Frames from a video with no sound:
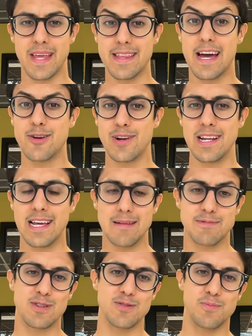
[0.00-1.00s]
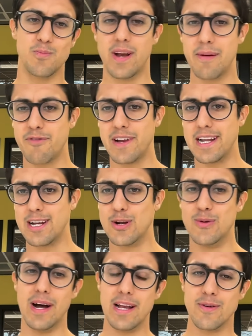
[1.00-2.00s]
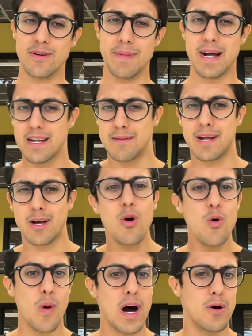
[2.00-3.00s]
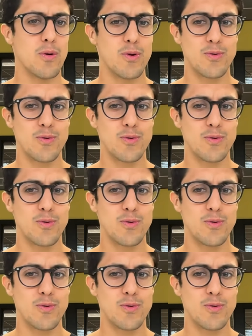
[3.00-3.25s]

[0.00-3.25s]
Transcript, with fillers: and that really helps because when I'm feeling low, I look back and I'm like, oh, wow,